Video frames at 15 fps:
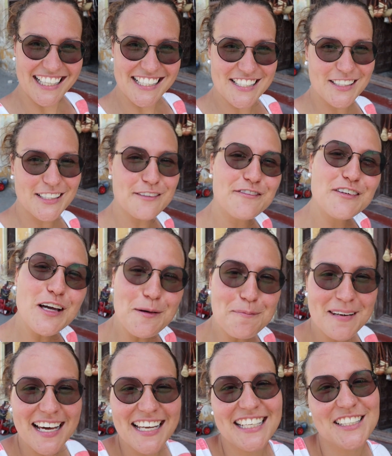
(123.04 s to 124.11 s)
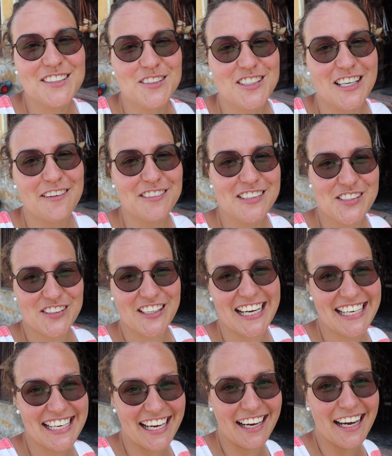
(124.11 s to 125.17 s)
So if you're planning to travel to
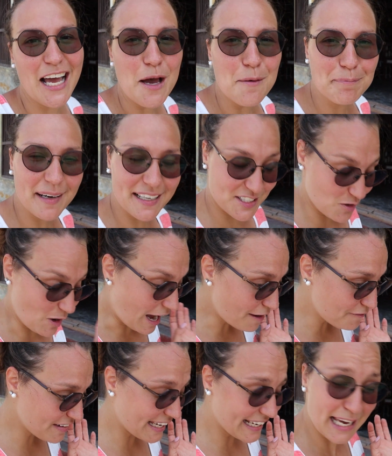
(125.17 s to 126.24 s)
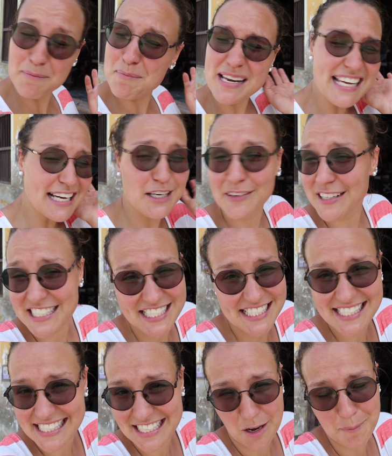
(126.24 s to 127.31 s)
Kenya, but you have like a million
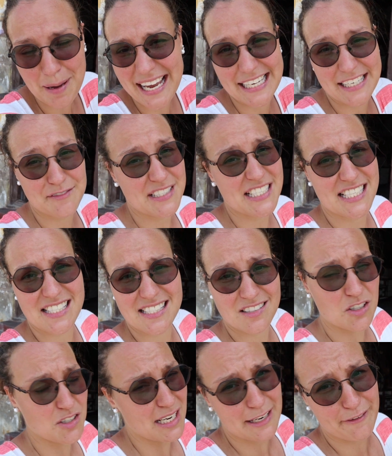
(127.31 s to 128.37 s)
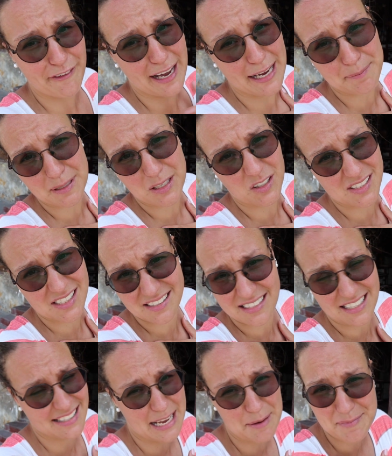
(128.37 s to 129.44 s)
questions in your mind, which is totally fine because
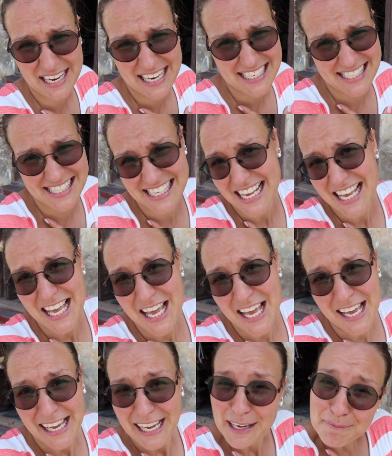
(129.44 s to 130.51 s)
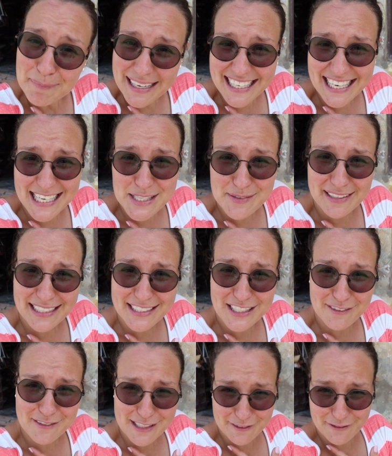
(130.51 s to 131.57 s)
the same case in my case when I
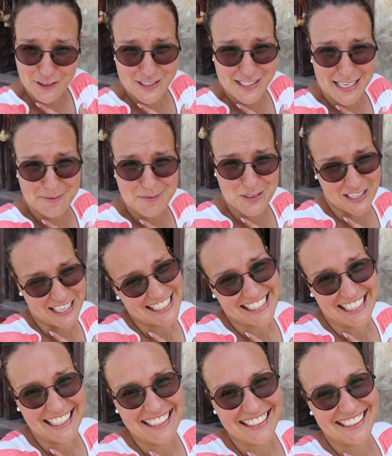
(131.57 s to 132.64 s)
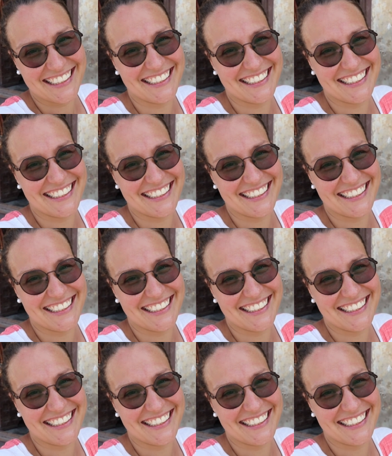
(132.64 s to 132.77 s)
traveled the first time to Kenya.